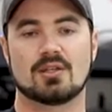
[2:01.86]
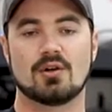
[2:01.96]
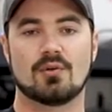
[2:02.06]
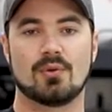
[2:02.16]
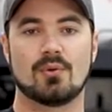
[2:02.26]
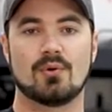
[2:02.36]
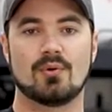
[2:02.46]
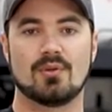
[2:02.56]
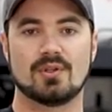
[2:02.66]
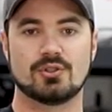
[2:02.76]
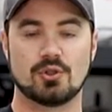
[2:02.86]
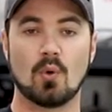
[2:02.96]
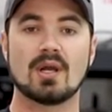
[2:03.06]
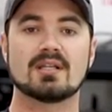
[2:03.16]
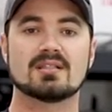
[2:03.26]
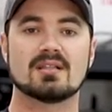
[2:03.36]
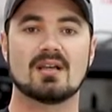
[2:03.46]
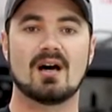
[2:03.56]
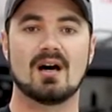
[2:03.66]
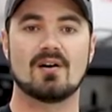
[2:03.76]
to go through the joys
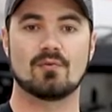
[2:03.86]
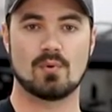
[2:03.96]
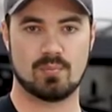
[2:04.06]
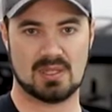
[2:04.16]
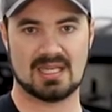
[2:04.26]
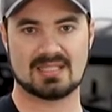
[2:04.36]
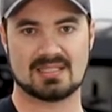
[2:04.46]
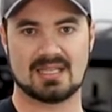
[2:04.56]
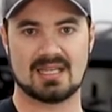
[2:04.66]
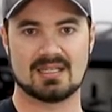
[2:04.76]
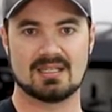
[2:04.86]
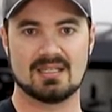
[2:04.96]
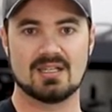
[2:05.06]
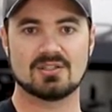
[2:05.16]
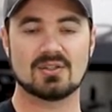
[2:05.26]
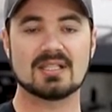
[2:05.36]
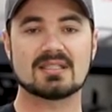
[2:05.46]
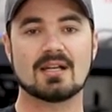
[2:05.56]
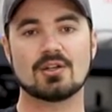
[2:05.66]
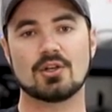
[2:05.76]
of replacing it. So
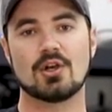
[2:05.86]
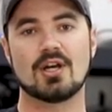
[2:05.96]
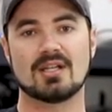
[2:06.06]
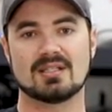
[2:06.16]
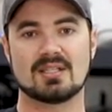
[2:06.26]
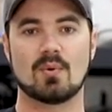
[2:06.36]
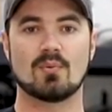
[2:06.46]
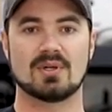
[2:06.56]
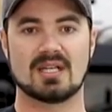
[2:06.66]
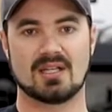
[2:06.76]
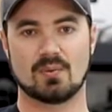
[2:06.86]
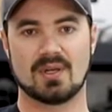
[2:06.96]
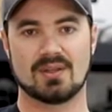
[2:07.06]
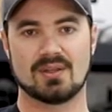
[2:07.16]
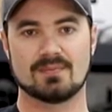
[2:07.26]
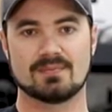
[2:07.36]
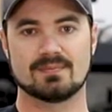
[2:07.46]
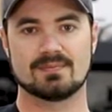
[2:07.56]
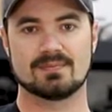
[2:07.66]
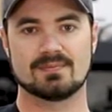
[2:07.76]
let's get under the hood and see what we're dealing
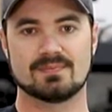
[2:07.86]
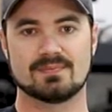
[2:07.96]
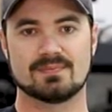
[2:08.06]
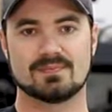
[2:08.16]
with.